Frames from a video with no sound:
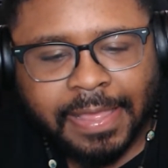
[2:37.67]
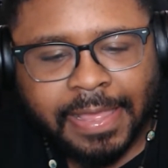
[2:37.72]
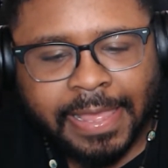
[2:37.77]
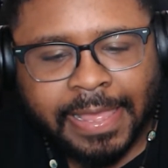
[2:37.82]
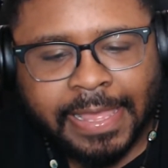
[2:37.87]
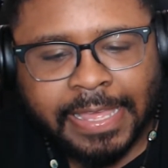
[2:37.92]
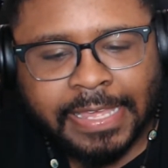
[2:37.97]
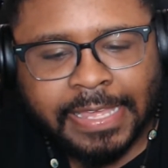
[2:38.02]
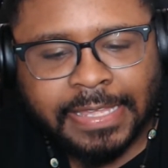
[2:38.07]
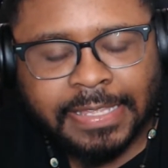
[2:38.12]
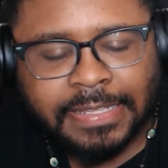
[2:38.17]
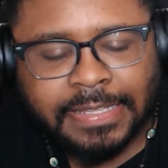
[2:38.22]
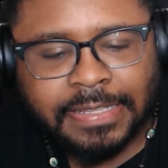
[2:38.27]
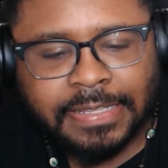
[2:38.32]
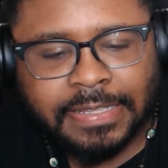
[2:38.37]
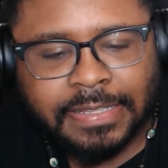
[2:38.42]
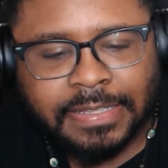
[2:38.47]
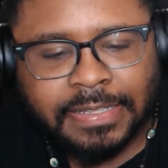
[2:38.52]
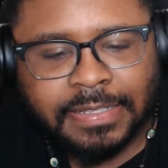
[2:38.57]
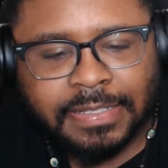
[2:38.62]

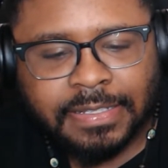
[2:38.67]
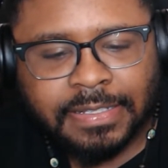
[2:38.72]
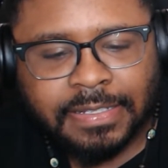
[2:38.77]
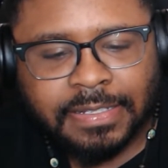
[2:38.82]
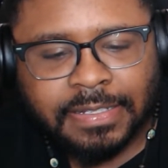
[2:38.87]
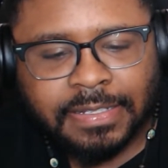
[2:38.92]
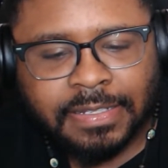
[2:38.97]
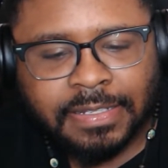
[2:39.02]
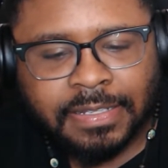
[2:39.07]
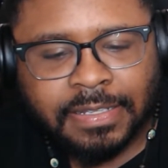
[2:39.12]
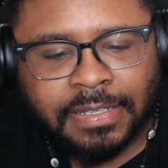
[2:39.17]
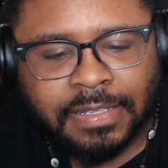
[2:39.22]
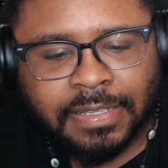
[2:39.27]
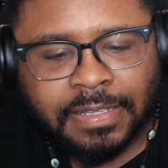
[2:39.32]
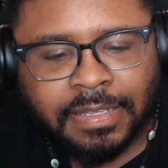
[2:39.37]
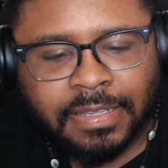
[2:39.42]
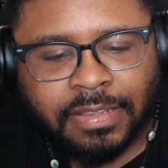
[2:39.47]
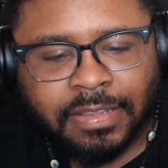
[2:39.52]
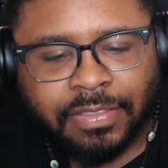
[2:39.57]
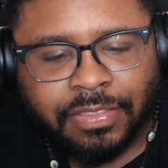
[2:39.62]
and
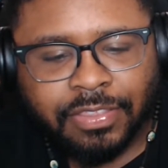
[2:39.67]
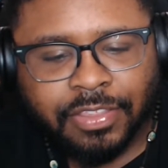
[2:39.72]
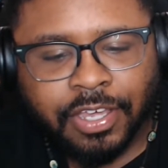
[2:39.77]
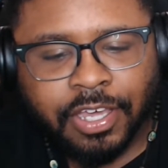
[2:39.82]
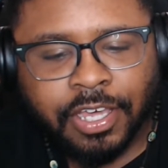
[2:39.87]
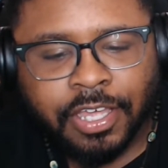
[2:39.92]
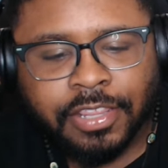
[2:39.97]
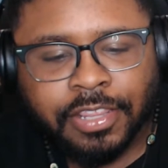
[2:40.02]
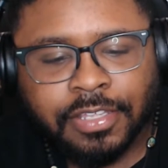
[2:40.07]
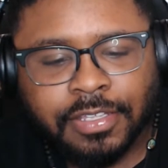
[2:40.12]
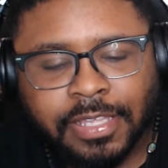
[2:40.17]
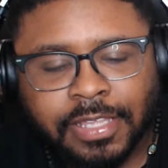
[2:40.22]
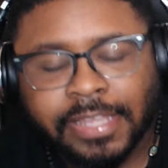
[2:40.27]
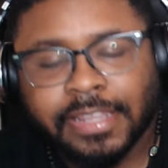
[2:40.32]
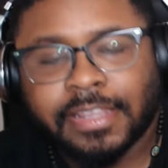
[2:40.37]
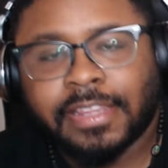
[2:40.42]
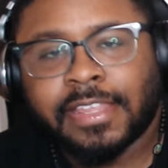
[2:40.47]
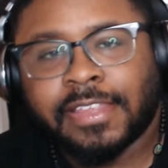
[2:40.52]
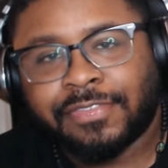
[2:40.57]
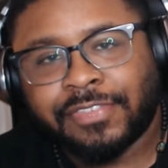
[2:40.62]
the other,
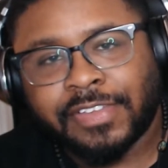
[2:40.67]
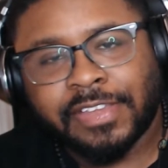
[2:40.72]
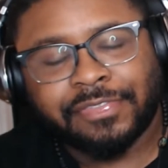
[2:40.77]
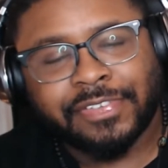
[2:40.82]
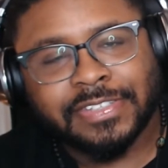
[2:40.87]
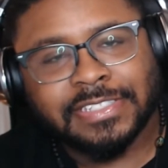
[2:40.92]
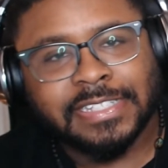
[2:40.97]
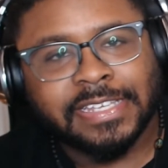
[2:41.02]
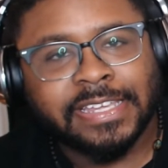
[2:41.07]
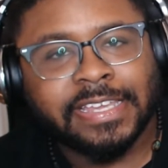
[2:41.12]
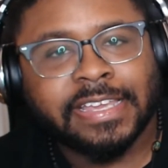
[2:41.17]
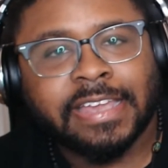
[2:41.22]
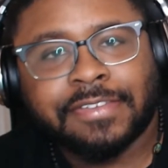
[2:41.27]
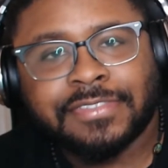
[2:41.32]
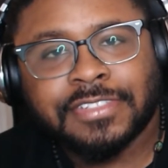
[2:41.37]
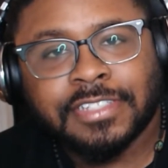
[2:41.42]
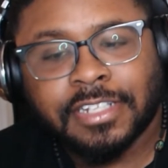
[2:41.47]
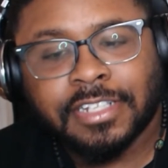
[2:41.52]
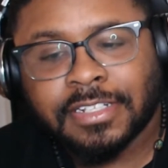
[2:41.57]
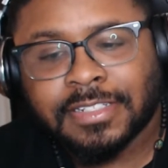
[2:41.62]
and if if it's a
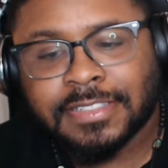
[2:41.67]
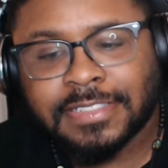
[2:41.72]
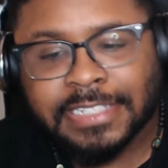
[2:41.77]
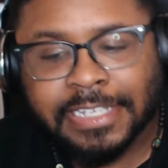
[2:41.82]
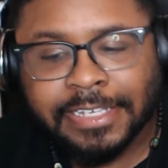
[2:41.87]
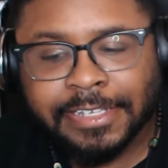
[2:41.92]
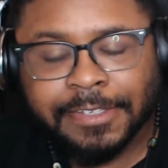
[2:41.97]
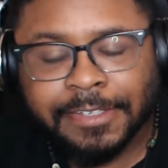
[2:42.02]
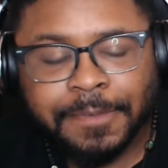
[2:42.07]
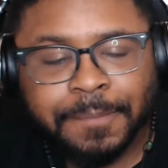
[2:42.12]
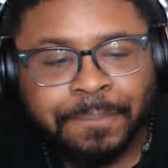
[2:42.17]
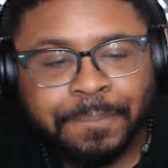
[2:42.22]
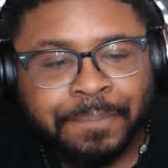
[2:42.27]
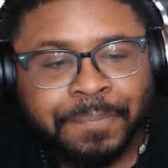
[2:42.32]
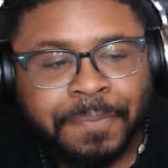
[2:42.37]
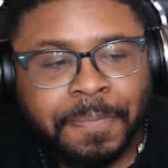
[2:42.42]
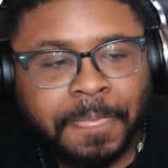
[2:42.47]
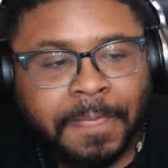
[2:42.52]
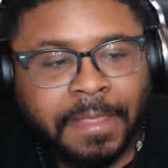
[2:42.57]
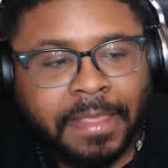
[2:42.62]
kickoff to the other team
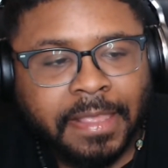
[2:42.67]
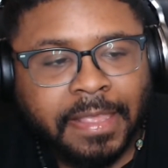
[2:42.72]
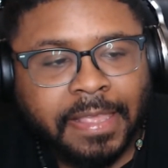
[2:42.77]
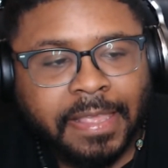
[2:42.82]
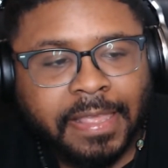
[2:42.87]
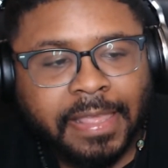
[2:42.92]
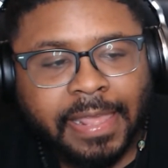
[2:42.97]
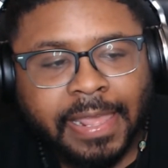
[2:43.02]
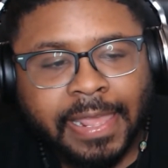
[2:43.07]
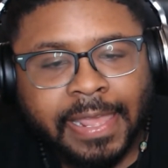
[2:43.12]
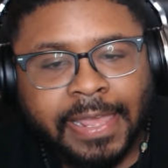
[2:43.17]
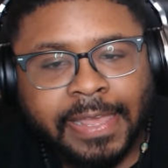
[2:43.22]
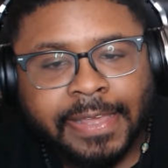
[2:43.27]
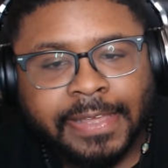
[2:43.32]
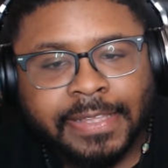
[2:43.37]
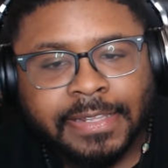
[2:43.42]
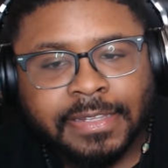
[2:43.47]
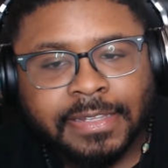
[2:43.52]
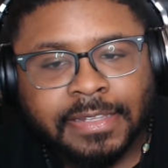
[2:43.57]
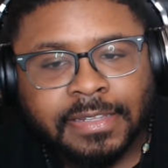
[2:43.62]

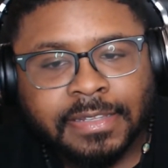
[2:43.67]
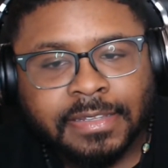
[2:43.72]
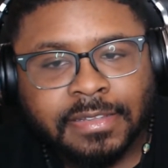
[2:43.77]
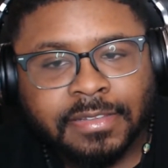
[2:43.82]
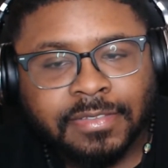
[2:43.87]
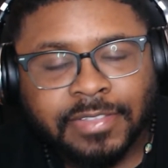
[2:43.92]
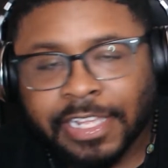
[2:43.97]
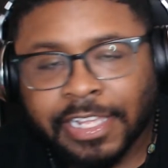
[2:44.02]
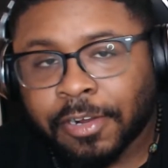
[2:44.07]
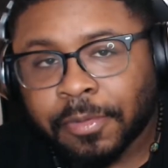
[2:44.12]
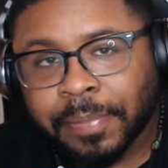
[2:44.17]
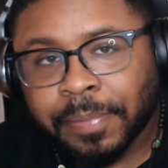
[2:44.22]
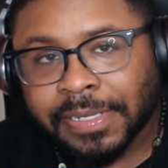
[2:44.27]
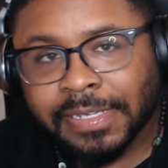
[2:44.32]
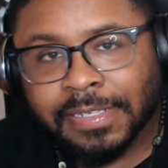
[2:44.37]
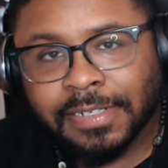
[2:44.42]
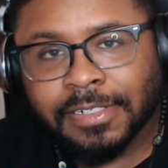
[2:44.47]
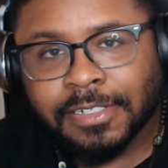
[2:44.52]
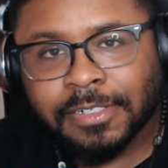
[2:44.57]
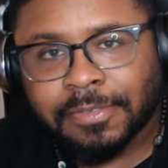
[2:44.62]
and they don't
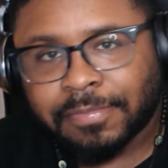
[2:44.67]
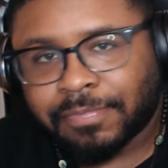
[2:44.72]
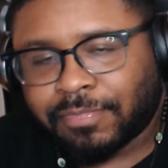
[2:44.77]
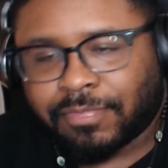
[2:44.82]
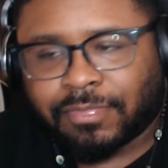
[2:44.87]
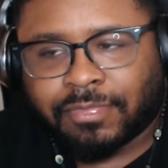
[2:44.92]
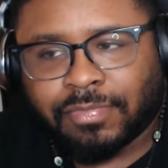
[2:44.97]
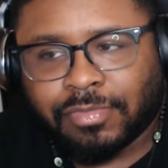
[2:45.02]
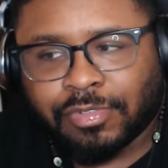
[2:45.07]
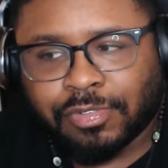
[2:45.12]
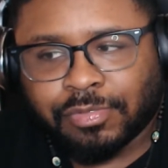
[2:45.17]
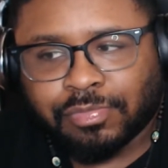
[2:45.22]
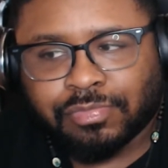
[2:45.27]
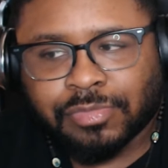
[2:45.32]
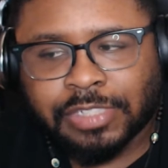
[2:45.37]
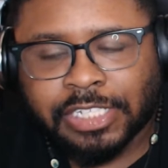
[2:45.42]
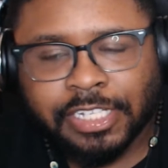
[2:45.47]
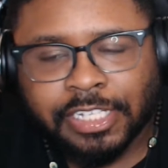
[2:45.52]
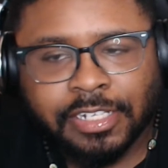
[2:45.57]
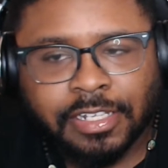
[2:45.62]
pick it up,
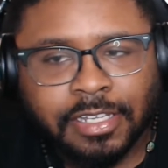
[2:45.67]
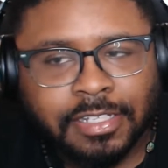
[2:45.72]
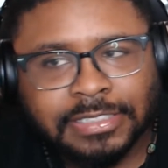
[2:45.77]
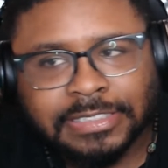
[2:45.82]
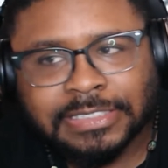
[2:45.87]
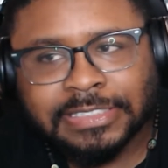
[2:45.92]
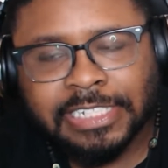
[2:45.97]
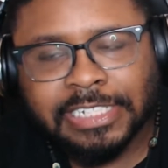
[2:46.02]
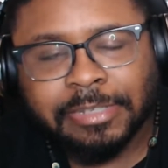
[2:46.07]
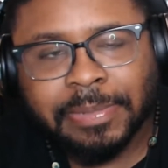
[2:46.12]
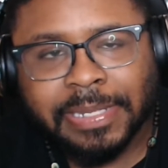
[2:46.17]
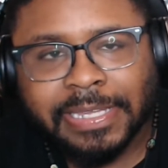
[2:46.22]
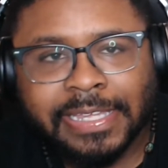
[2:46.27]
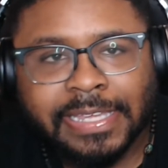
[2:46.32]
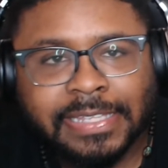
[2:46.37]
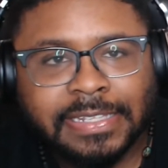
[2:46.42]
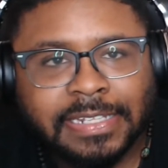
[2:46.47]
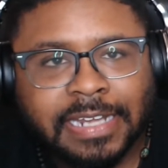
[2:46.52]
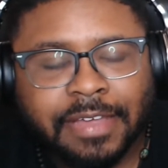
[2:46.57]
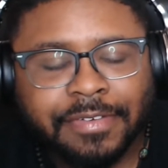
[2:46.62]
then the other team that
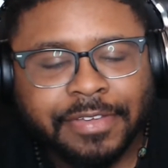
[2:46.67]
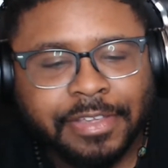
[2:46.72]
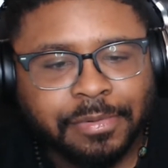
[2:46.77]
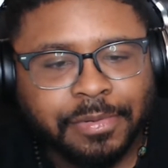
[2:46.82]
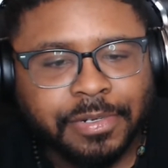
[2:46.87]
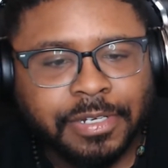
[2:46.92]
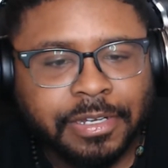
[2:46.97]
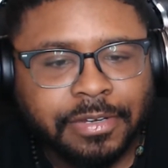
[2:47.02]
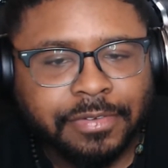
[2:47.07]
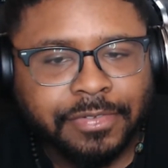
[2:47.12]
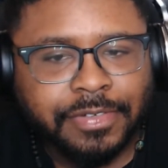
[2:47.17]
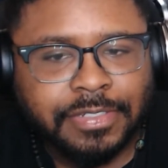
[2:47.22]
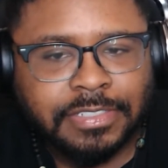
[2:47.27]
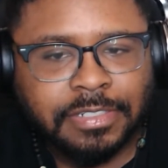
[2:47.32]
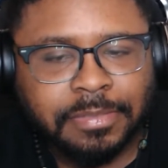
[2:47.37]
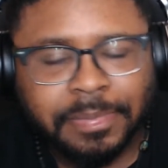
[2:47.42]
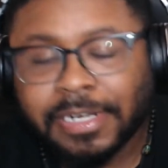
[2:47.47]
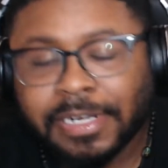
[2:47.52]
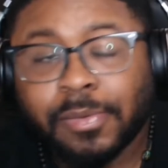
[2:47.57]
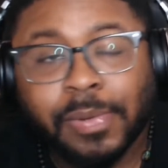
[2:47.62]
kicked it off can recover
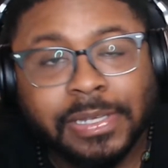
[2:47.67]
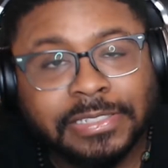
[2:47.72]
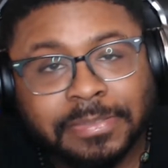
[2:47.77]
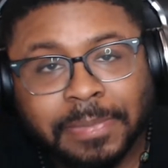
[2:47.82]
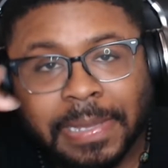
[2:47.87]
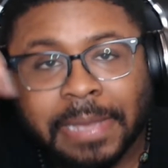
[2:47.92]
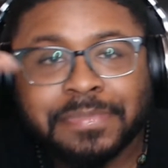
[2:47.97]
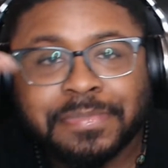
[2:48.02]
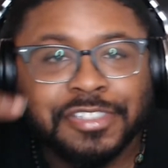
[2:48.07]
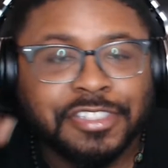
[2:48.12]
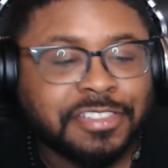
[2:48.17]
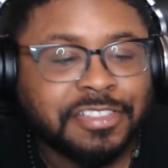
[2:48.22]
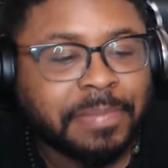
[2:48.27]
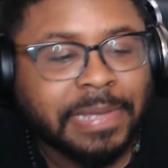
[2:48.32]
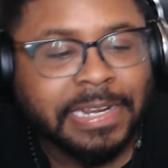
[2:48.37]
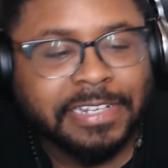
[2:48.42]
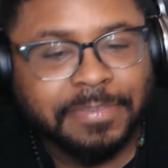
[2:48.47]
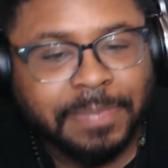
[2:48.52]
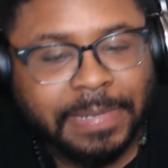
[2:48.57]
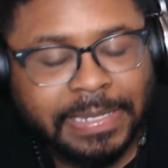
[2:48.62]
So, but anyway, somebody, I'm sure
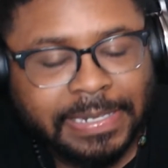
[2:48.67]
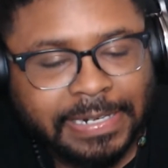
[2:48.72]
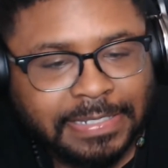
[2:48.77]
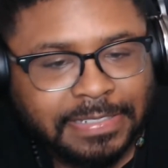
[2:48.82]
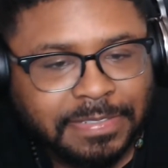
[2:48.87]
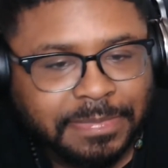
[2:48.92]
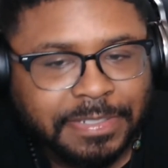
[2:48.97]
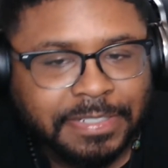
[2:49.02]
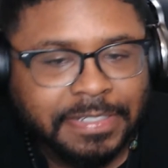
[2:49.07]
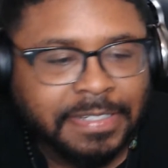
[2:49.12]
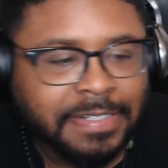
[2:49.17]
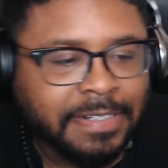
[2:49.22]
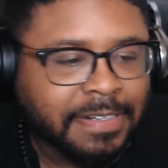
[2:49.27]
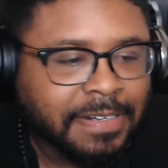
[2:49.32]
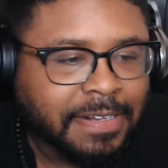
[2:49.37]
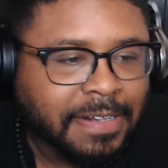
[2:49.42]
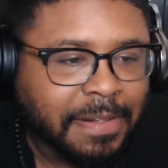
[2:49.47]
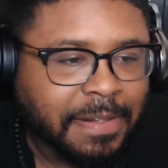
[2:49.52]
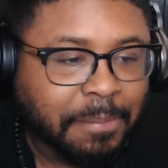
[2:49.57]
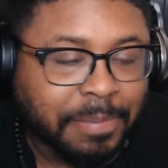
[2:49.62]
somebody explained that to me.
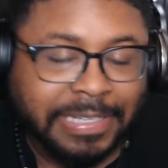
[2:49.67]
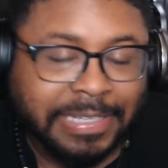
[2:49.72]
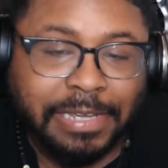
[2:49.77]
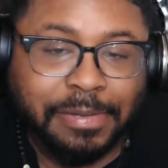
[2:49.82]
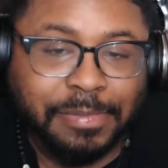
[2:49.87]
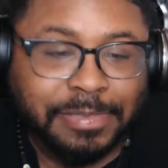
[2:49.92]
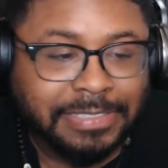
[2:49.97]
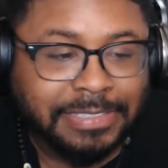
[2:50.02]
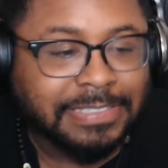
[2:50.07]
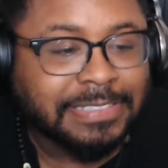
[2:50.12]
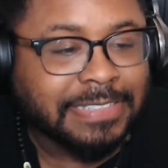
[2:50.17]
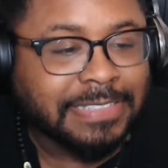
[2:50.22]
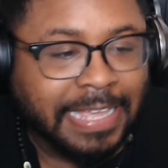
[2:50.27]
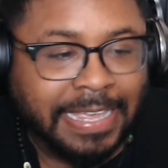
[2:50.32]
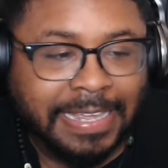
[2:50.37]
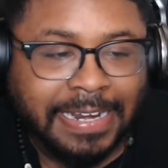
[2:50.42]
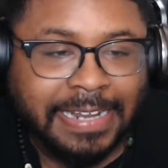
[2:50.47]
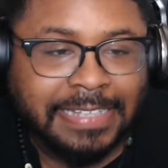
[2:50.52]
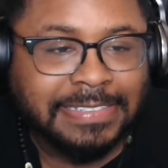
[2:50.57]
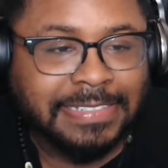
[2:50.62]
But that was,
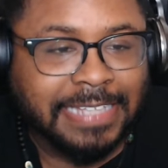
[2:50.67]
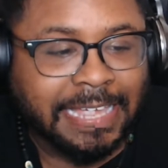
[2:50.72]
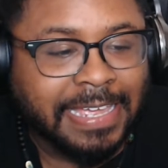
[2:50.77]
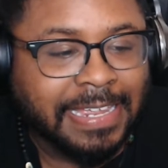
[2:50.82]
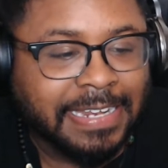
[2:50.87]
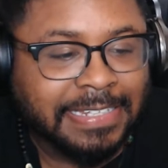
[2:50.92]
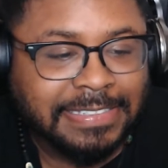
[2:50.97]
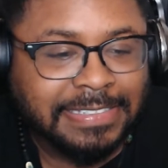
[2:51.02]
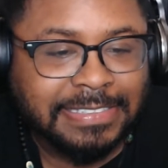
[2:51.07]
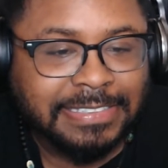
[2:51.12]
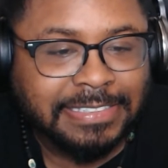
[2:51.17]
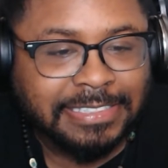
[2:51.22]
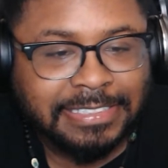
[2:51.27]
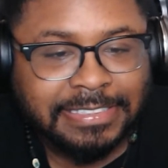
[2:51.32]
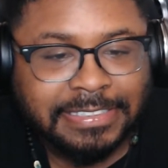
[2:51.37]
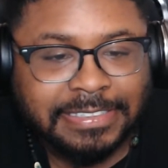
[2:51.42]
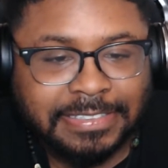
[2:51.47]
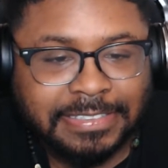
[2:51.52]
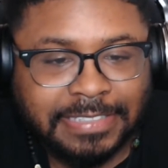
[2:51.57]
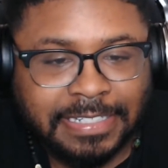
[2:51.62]
hey, that's hey, that's good
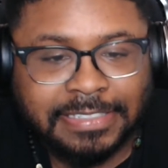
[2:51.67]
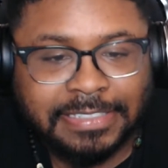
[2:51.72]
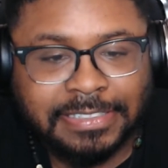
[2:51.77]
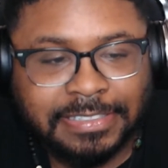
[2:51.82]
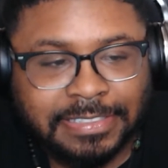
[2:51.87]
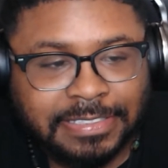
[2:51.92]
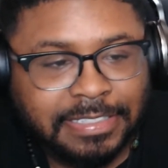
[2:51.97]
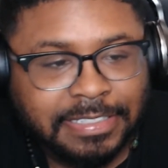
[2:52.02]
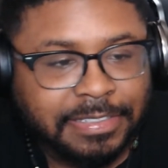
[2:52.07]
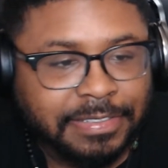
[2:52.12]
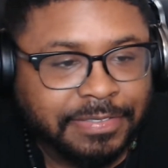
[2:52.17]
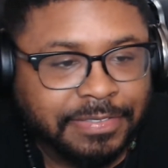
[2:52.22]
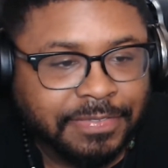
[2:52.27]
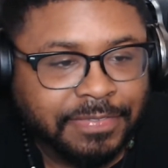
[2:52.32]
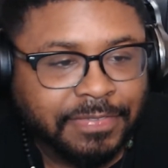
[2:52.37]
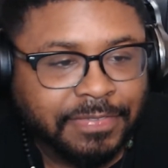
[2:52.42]
shit. That's good stuff.